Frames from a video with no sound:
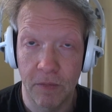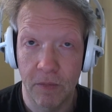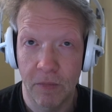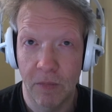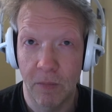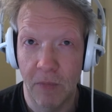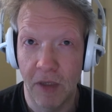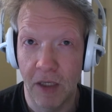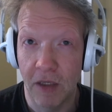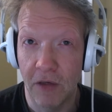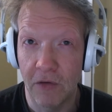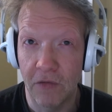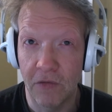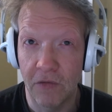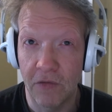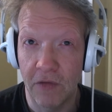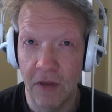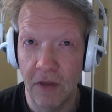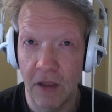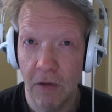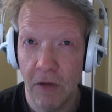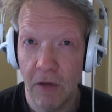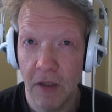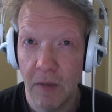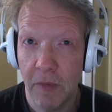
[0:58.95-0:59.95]
Because the
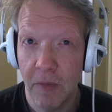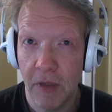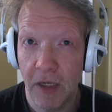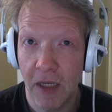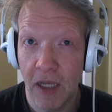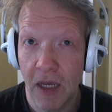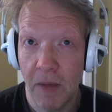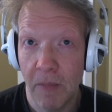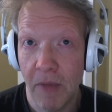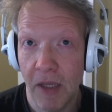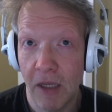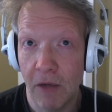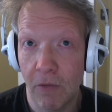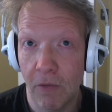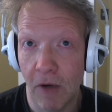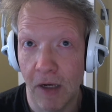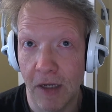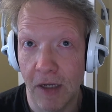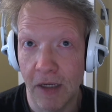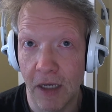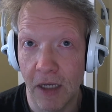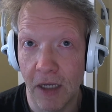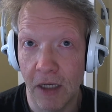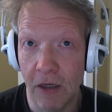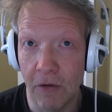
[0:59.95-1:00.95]
only money I make right
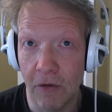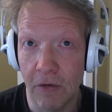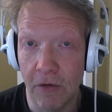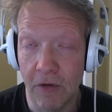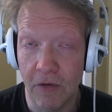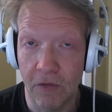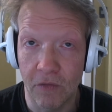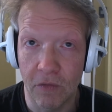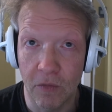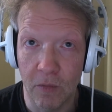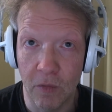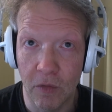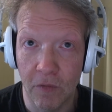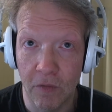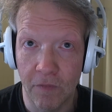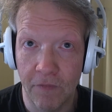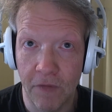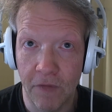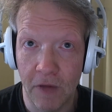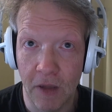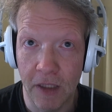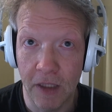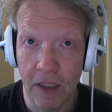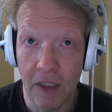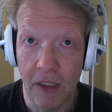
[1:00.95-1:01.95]
now is from
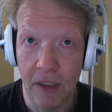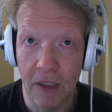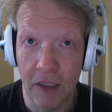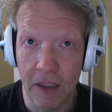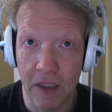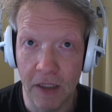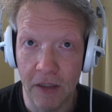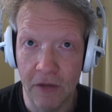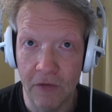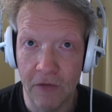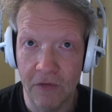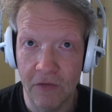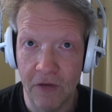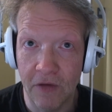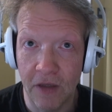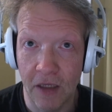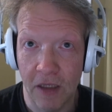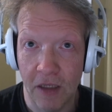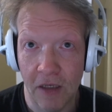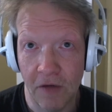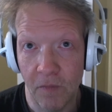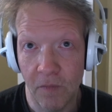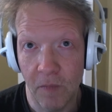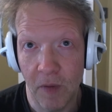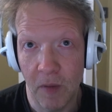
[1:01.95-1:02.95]
affiliate links
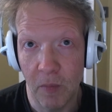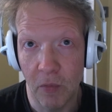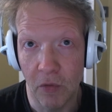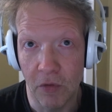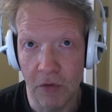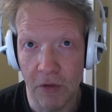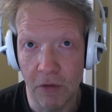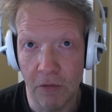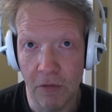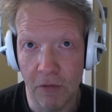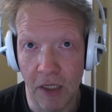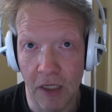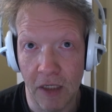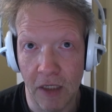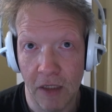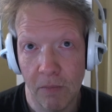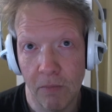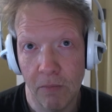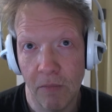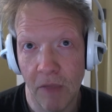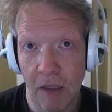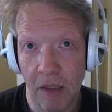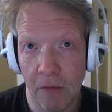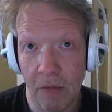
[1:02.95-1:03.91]
and if people donate, like